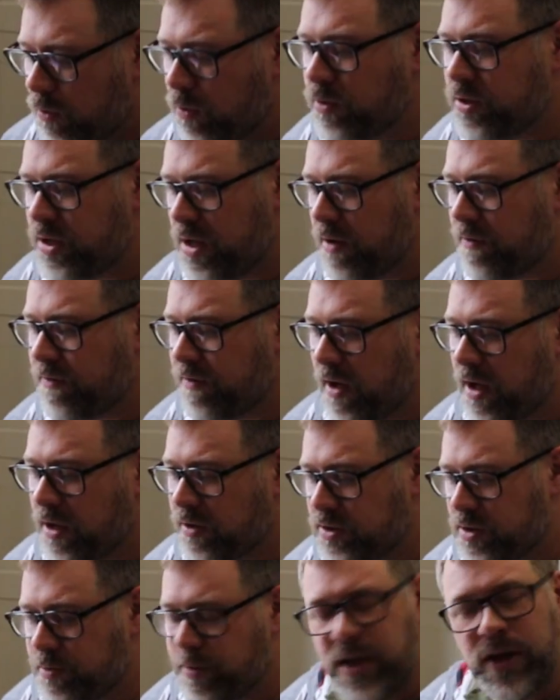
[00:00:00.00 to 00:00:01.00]

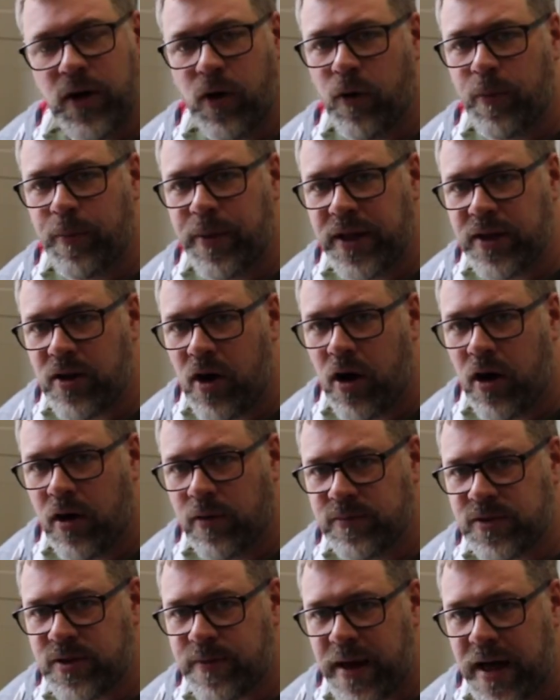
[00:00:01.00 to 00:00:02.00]
audiophiles will be up in
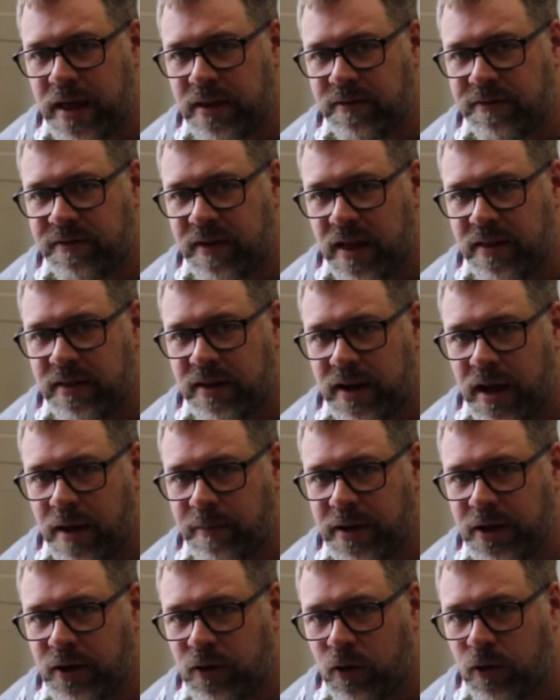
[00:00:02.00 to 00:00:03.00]
arms about the fact that
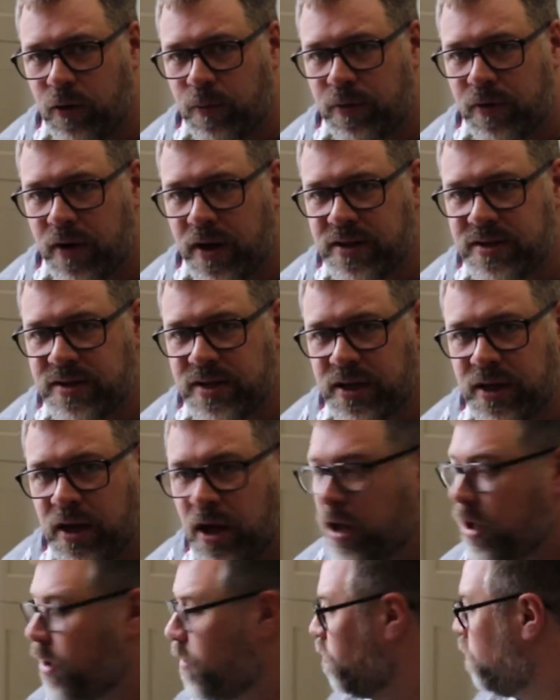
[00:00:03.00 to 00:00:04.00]
I'm incorporating
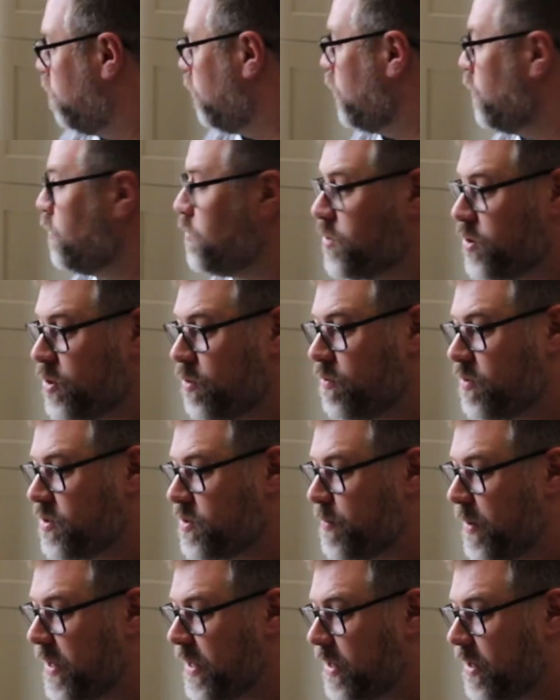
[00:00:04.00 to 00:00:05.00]
Bluetooth
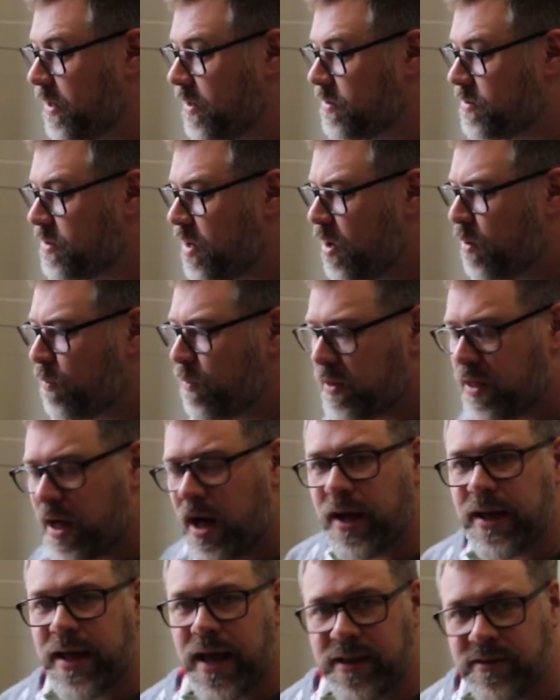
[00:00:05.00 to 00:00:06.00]
speakers with
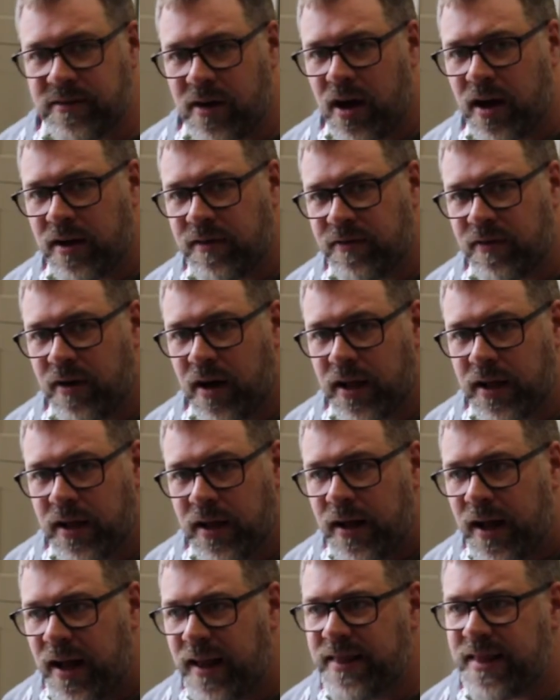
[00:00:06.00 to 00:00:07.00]
high-end hi-fi.
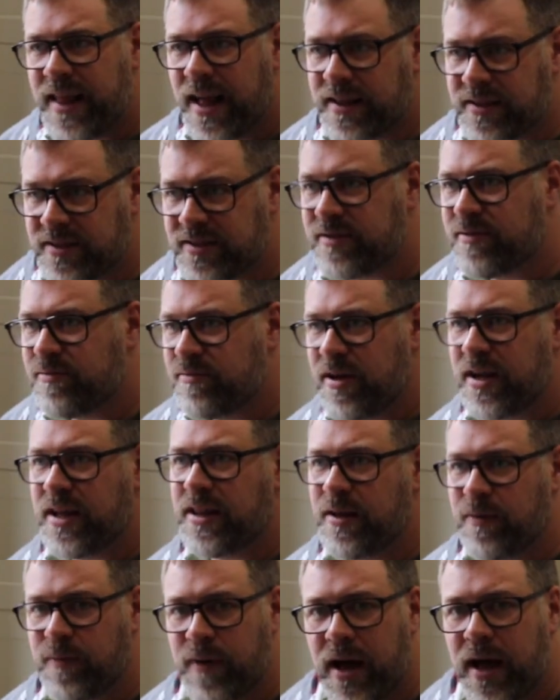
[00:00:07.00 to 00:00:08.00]
And that's
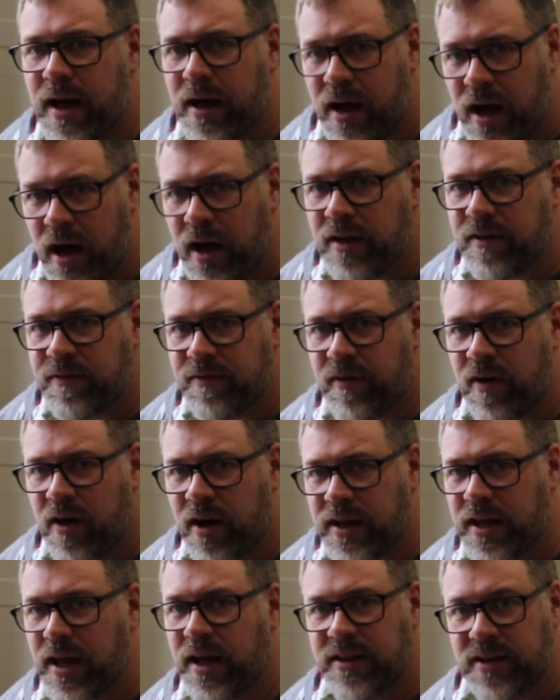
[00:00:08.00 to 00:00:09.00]
really where
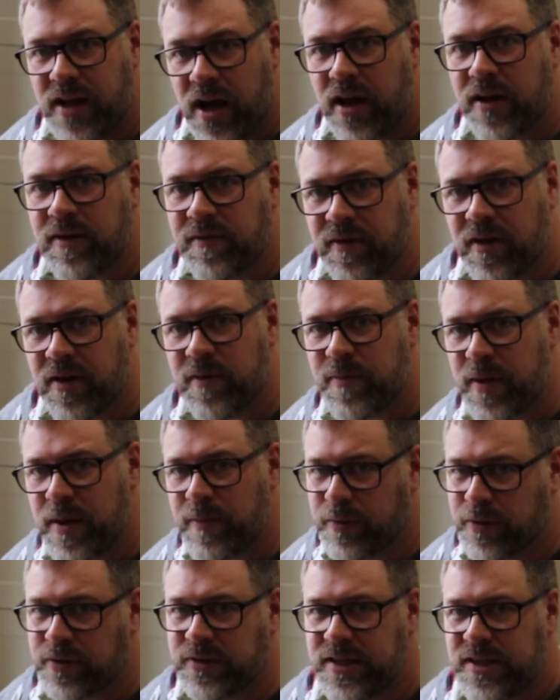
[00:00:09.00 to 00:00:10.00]
hi-fi and hi-fi
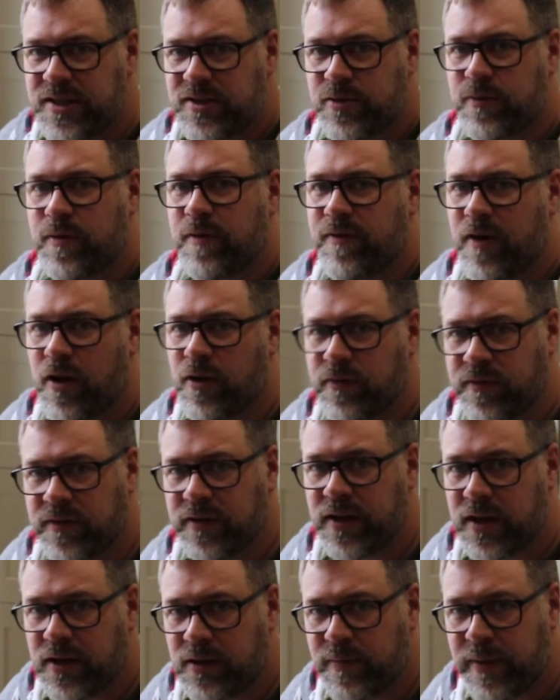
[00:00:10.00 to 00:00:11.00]
people need to evolve a
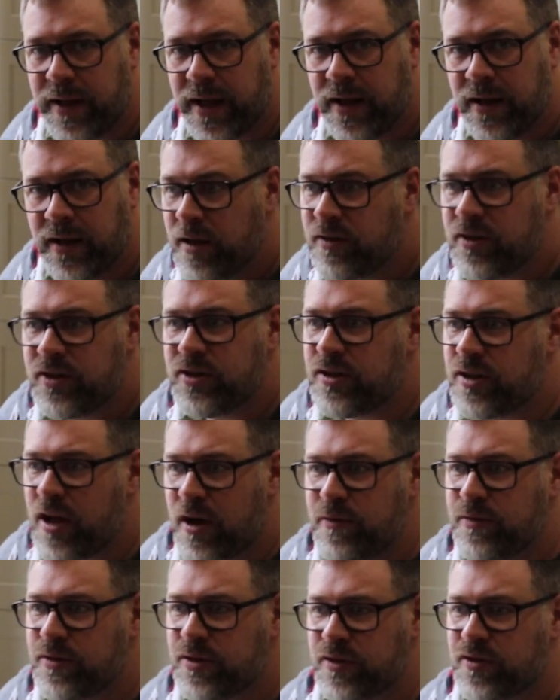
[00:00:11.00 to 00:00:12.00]
little bit. There's
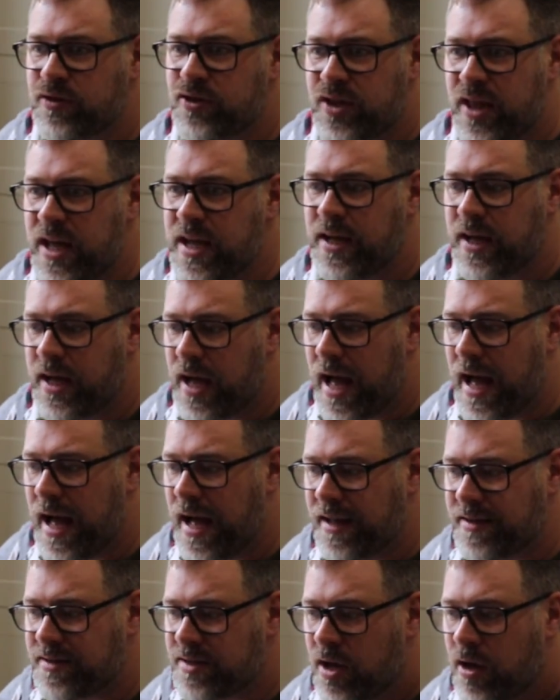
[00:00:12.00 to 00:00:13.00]
no such thing
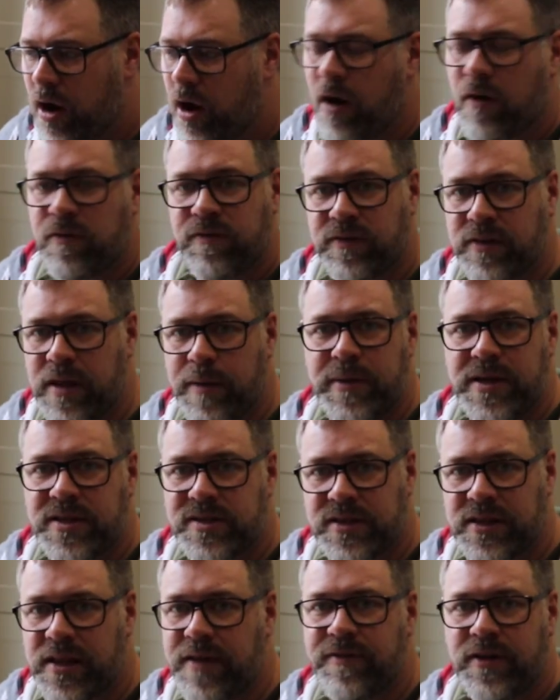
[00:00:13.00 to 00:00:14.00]
as
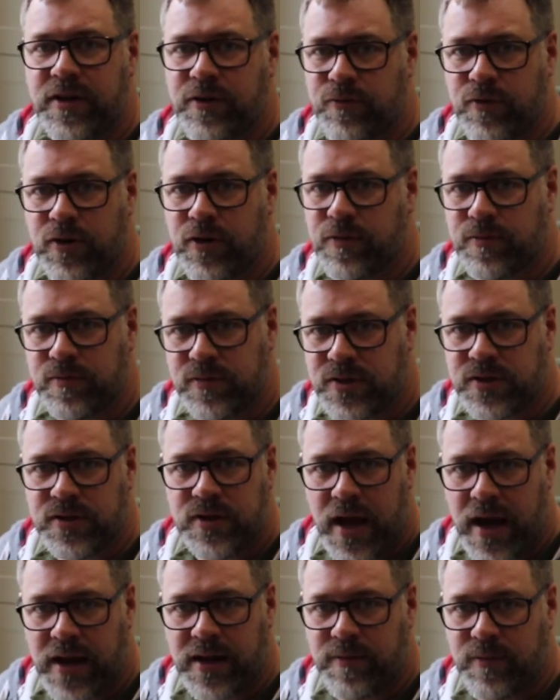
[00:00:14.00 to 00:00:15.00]
off-limits living
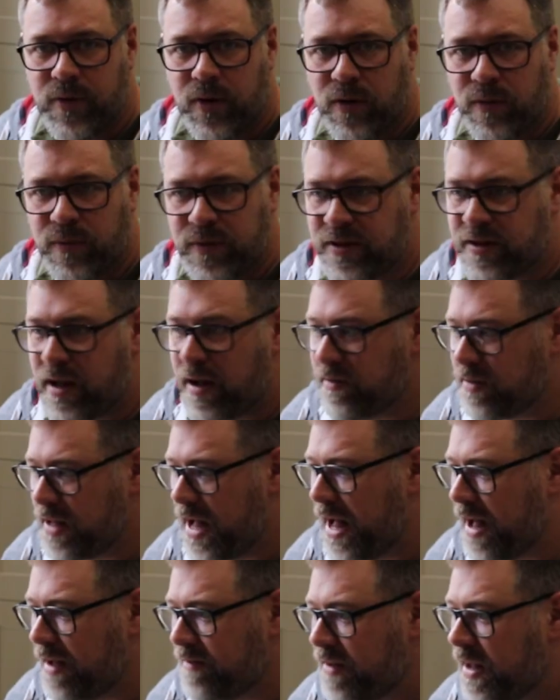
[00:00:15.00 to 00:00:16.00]
rooms anymore. We don't
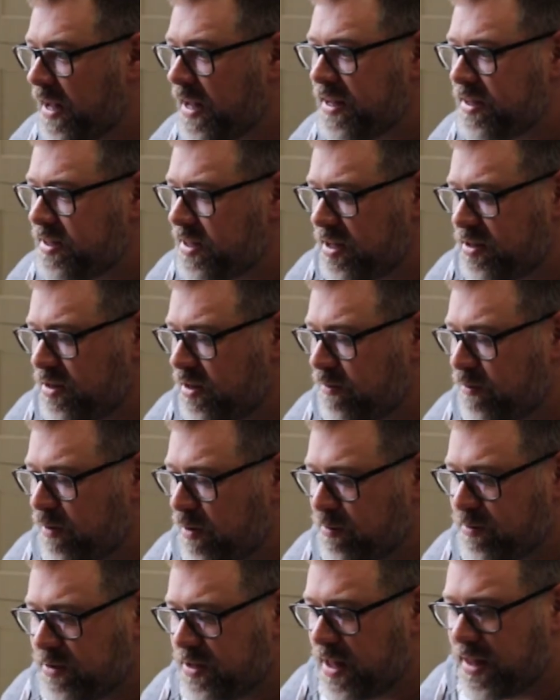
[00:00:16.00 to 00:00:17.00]
have sitting
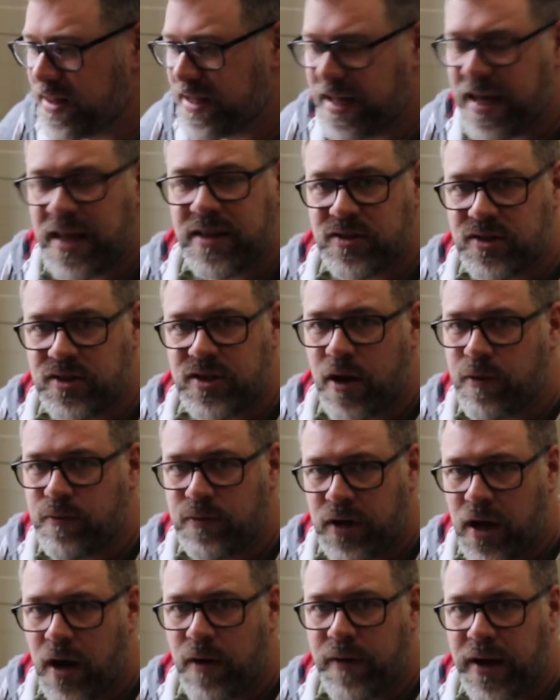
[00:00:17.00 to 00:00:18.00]
rooms that the kids
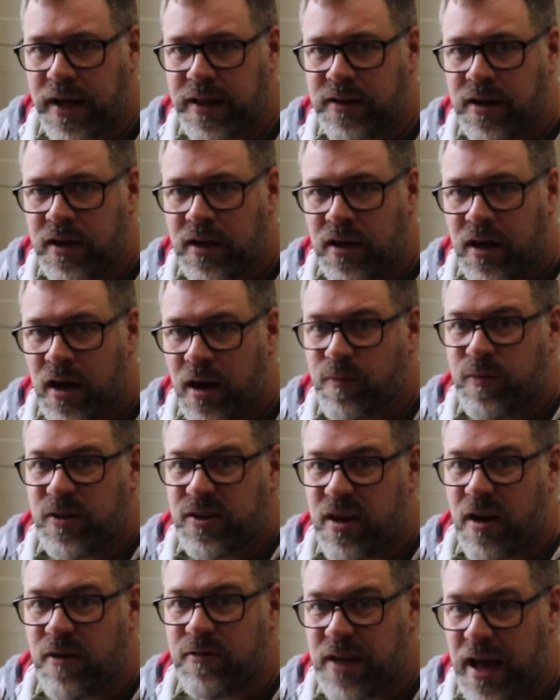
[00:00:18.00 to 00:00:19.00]
don't go in, and we
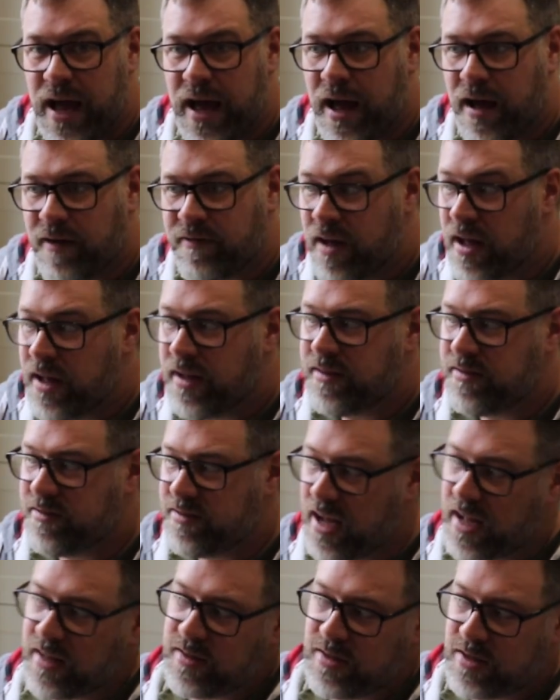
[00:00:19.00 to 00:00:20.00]
don't have
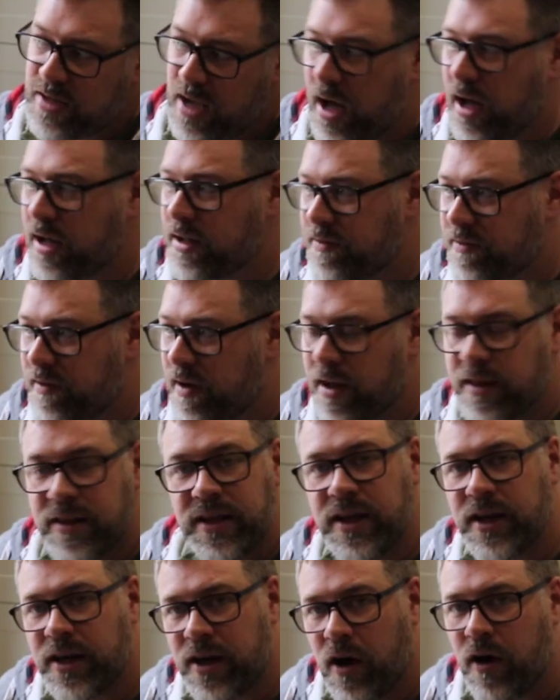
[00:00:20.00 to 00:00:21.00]
dad's hi-fi
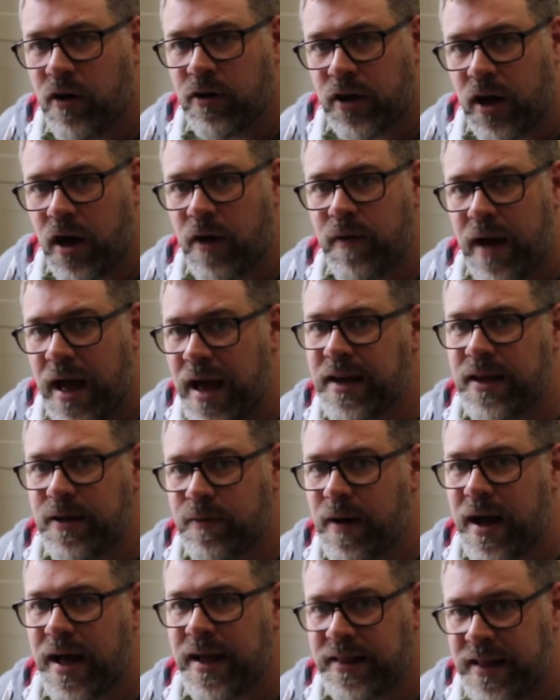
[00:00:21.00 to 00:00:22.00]
that you can't go
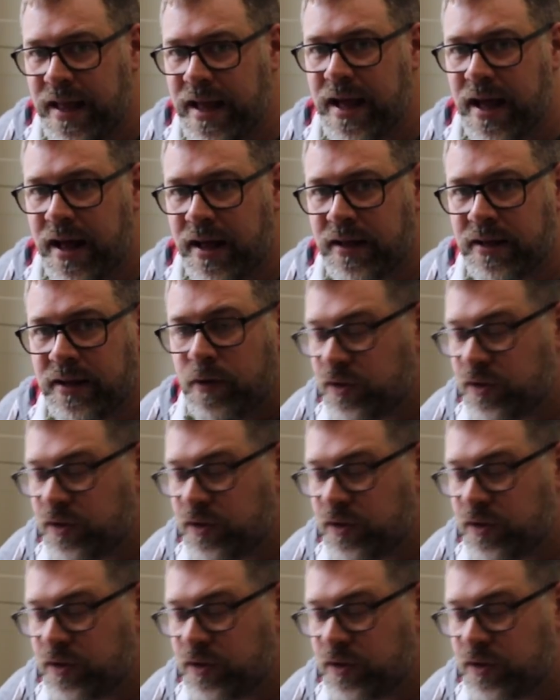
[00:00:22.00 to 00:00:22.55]
anywhere near.